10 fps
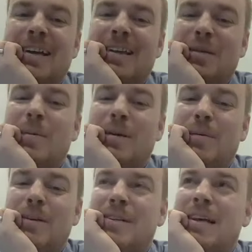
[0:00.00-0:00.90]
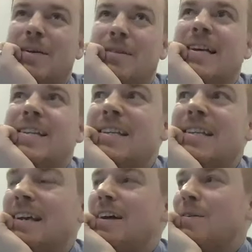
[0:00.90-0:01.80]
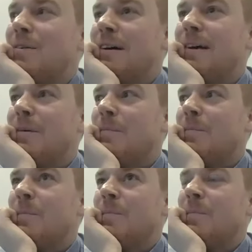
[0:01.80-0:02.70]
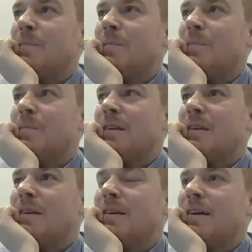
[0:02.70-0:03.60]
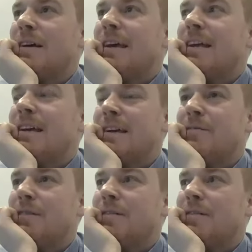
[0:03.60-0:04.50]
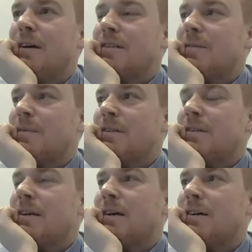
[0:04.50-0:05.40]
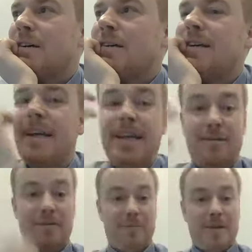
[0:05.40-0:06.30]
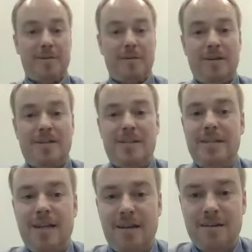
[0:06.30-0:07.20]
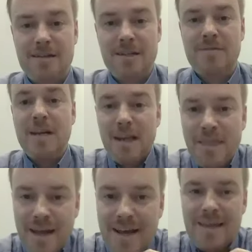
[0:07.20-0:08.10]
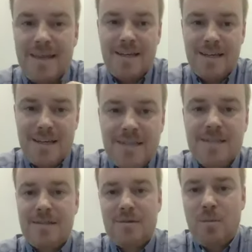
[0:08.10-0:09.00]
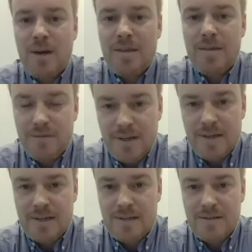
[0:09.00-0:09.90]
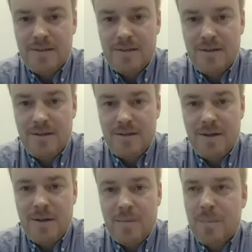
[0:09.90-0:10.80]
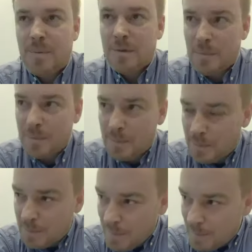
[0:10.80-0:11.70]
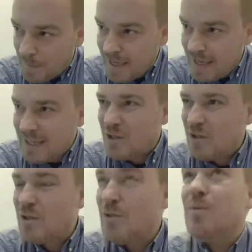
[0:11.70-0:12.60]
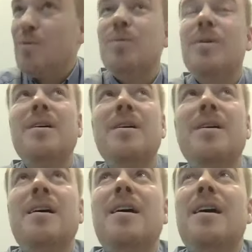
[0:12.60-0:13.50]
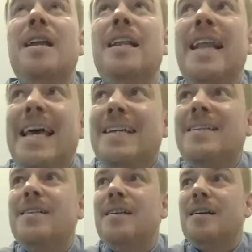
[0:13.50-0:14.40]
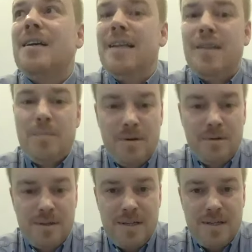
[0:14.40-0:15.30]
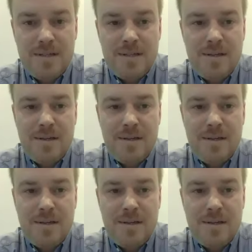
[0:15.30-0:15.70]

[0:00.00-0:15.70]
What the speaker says: I think the bit where you're saying testing it out, getting it in front of customers, getting it in front of people like ourselves, that is where the fun is. But being too late in the process,